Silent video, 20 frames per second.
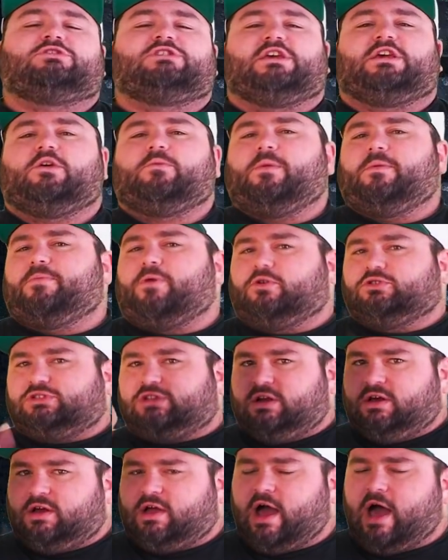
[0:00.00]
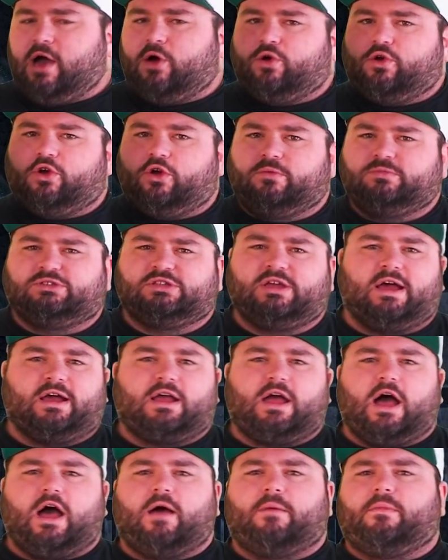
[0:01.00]
ticket will be posted on
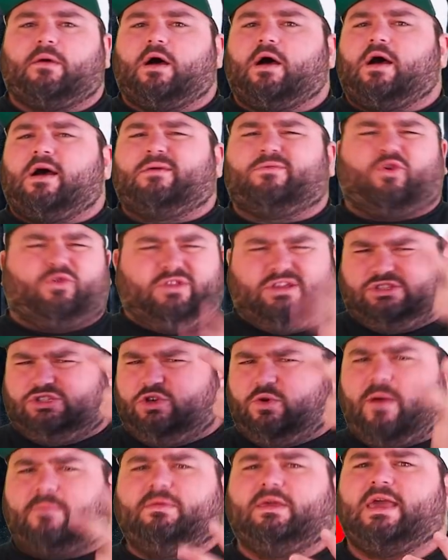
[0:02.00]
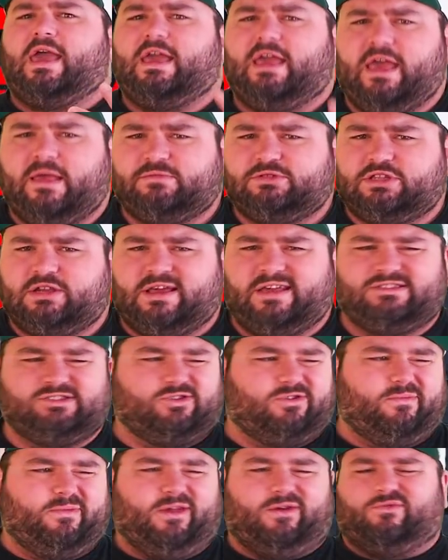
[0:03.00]
KyleKirms.com. Only 2 NBA games tonight, so
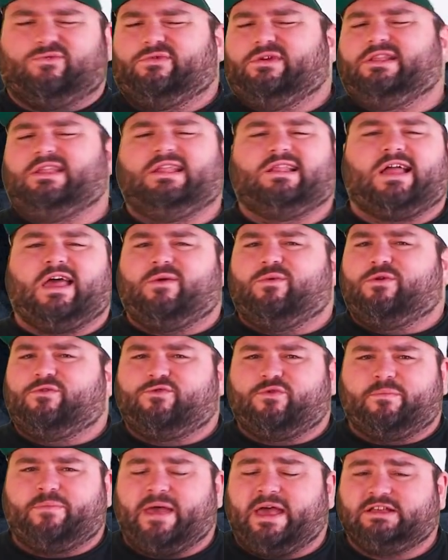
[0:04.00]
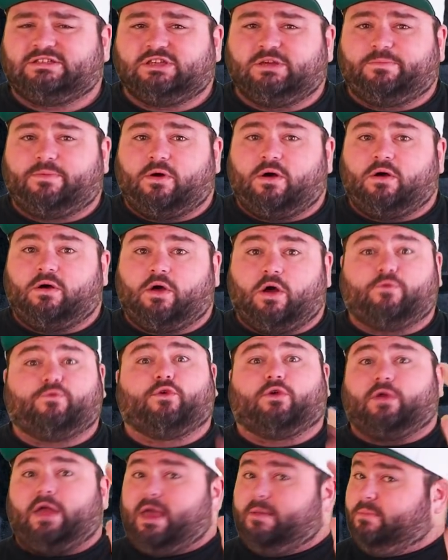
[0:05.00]
it'll be a really light one for basketball, or
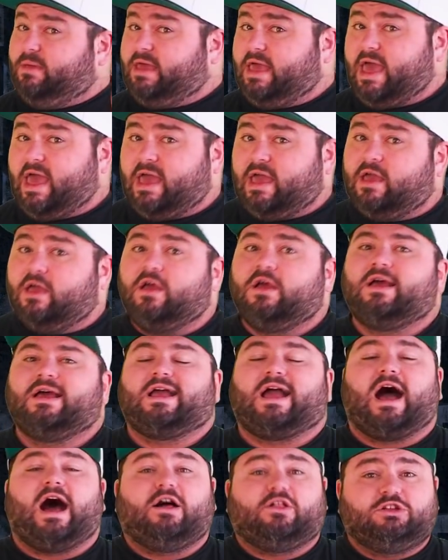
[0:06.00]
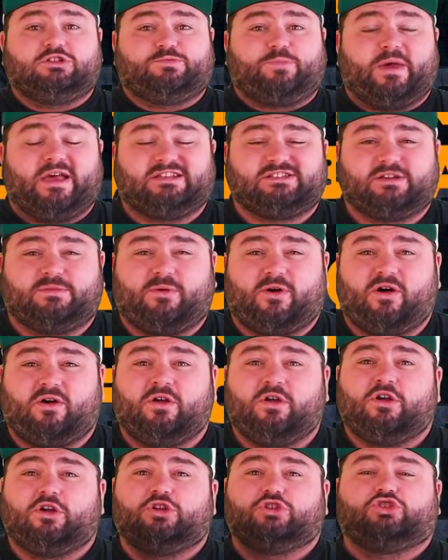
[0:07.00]
for NBA. College
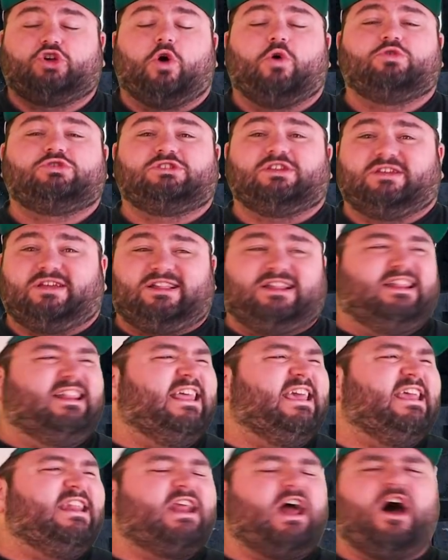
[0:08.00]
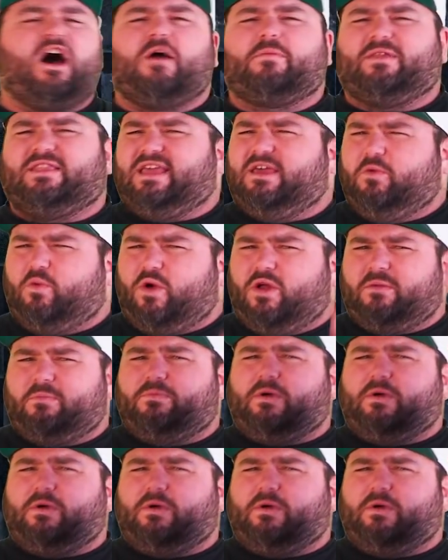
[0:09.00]
basketball, Toast cleaned up. I think he went